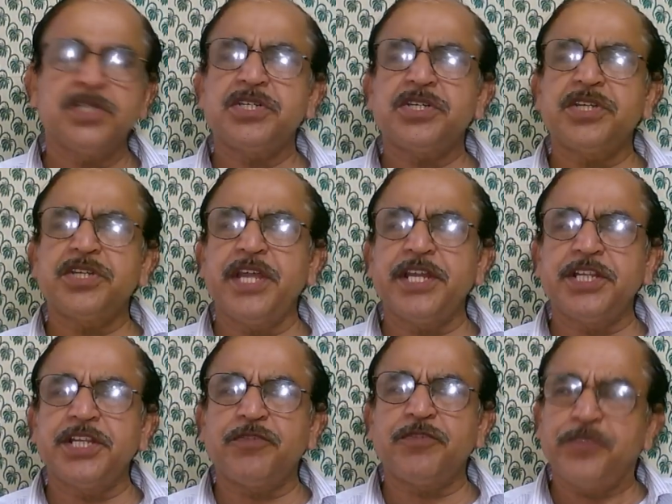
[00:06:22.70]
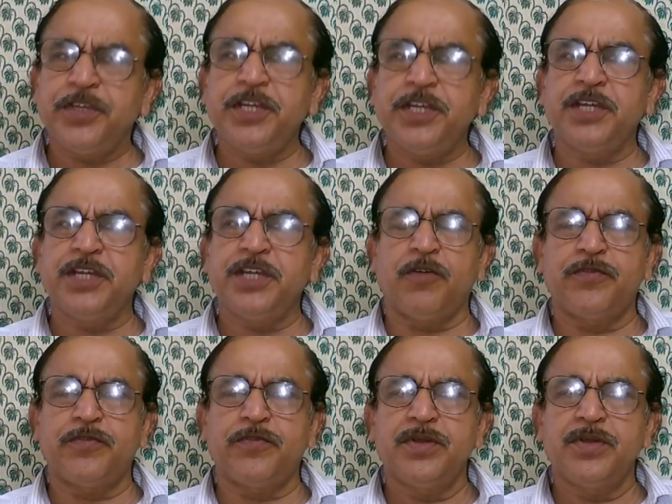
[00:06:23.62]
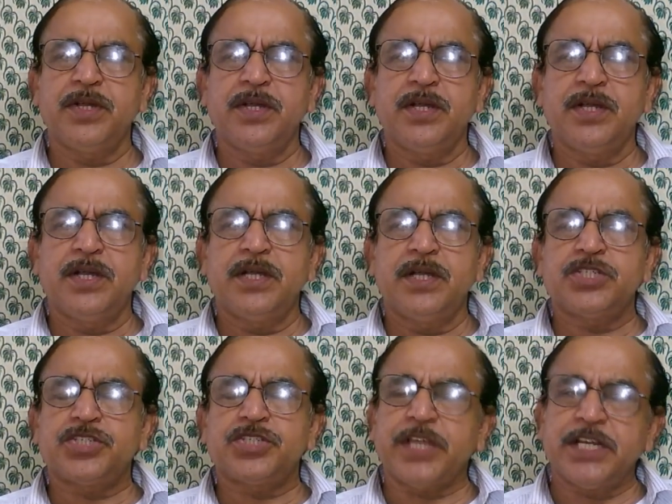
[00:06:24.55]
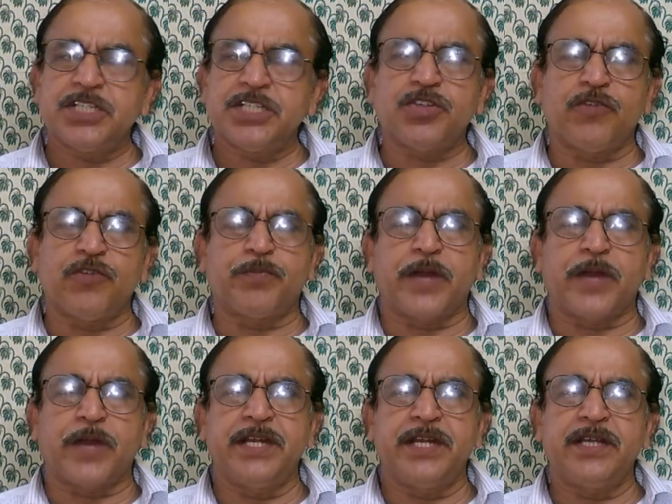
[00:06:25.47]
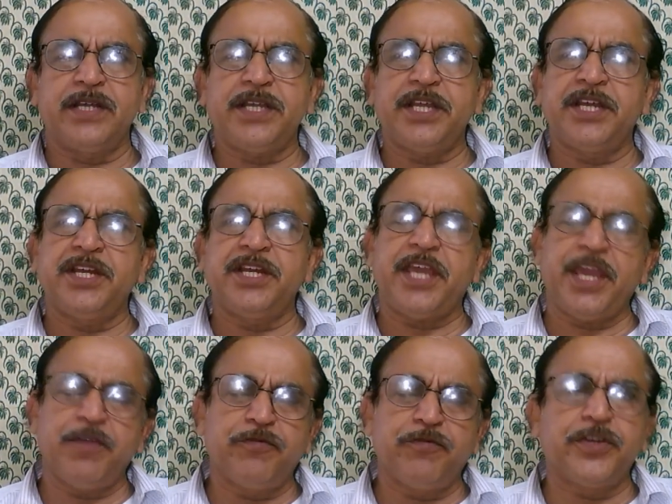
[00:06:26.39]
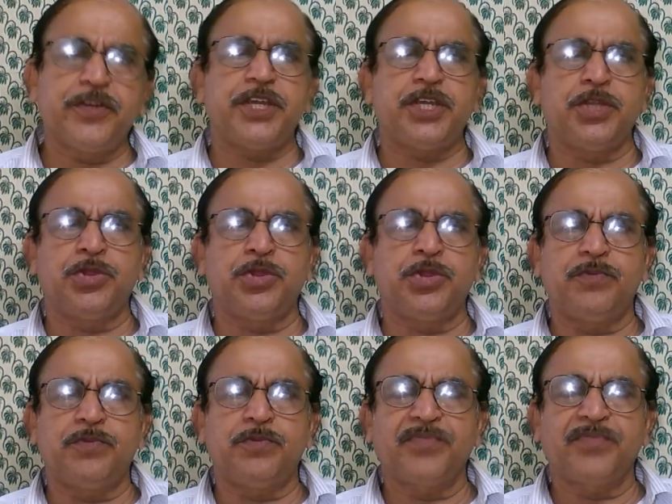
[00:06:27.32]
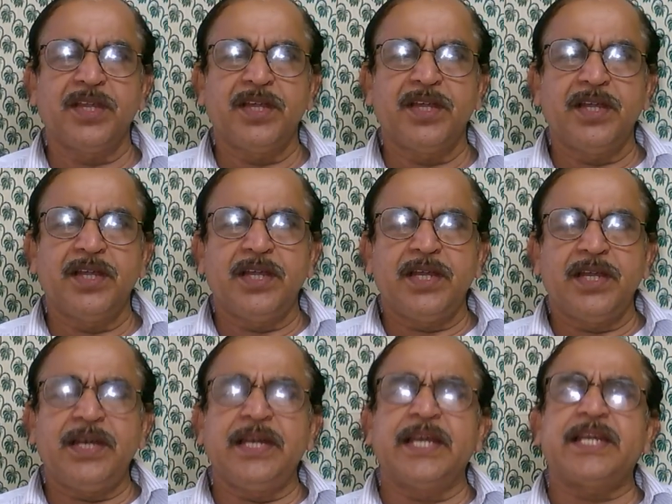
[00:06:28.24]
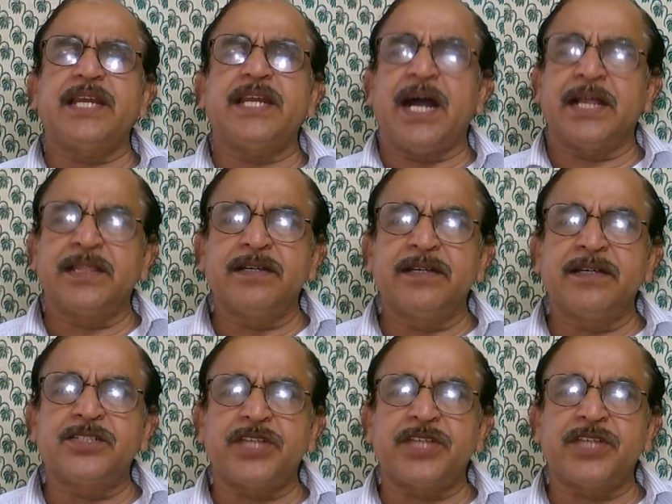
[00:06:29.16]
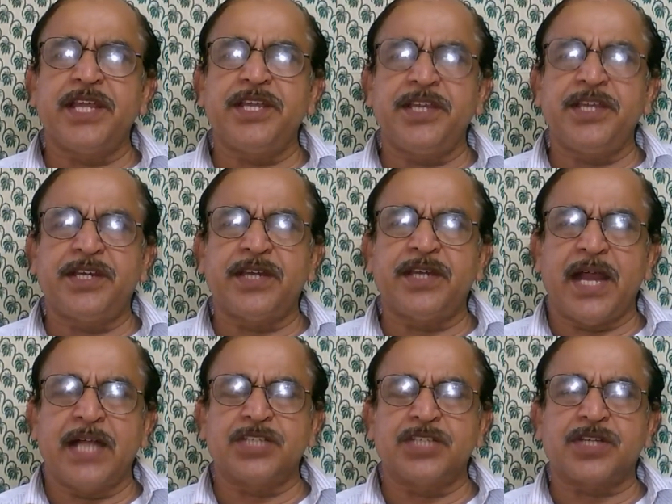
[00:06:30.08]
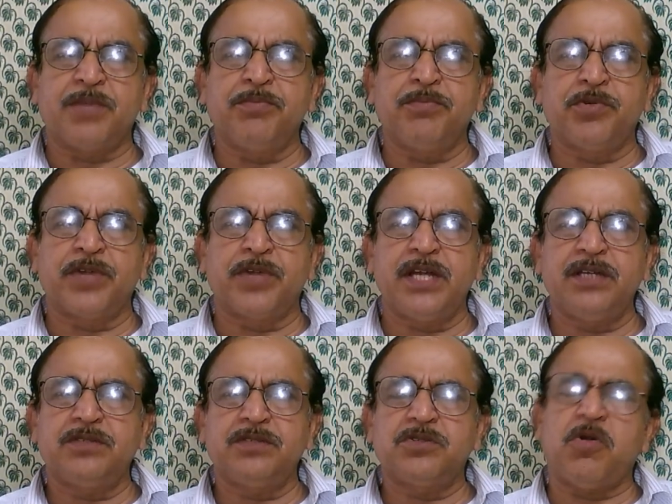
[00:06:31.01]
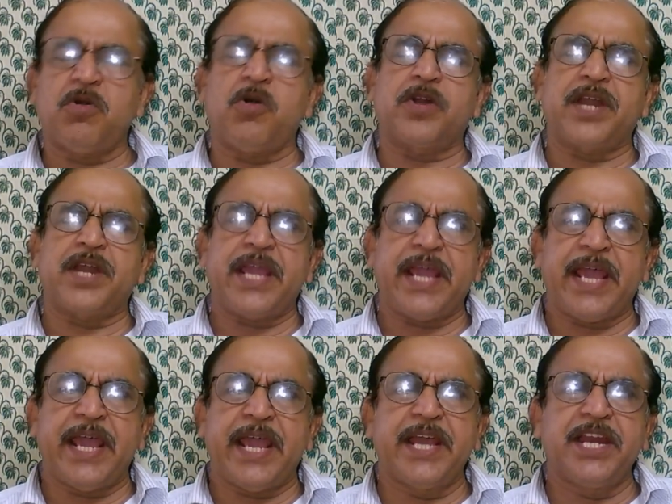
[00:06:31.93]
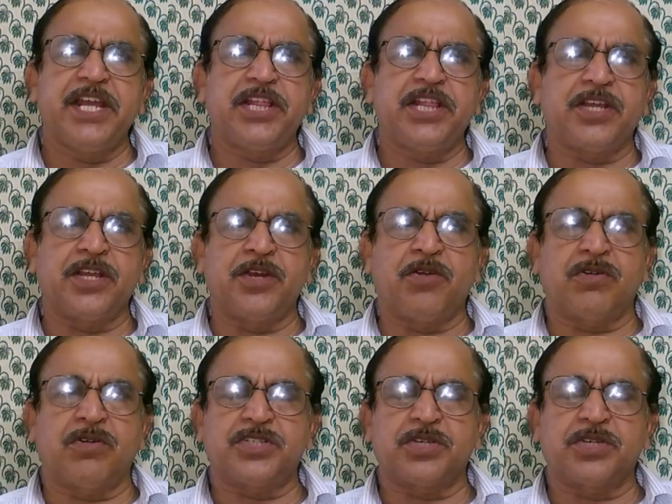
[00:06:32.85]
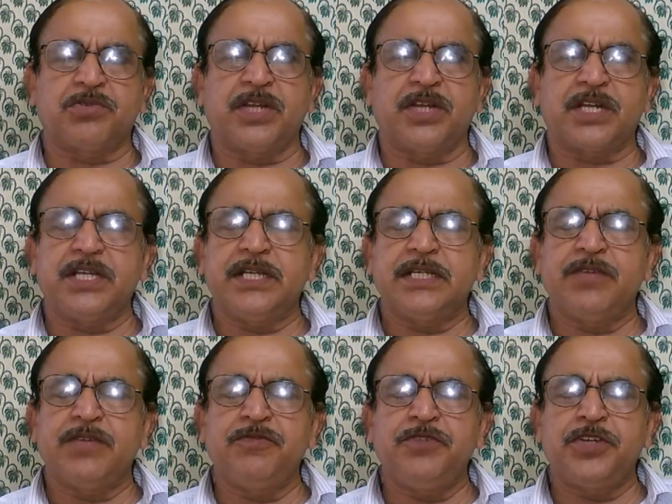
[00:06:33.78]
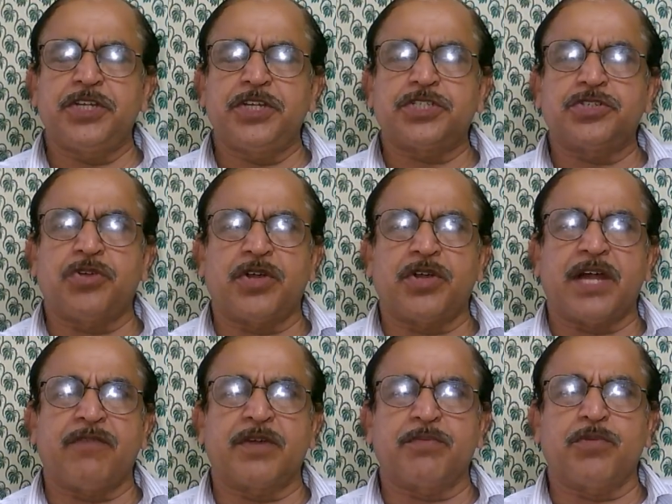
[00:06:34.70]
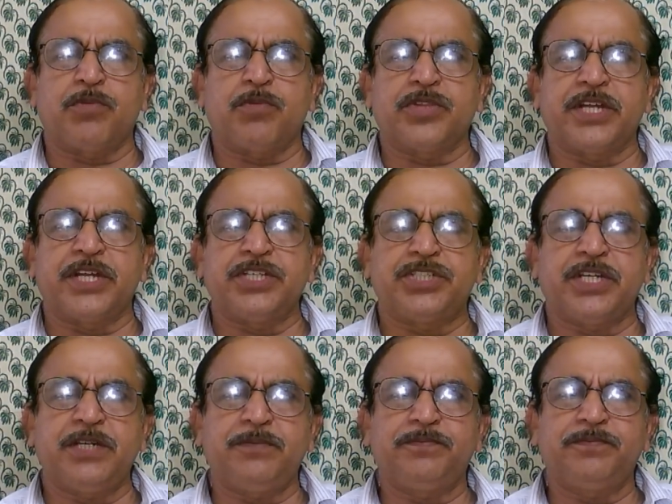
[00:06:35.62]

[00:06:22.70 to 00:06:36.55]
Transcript: create the feeling of sense of pride in every Hindu. Let others say it as communal or anything non-secular. It is not our botheration,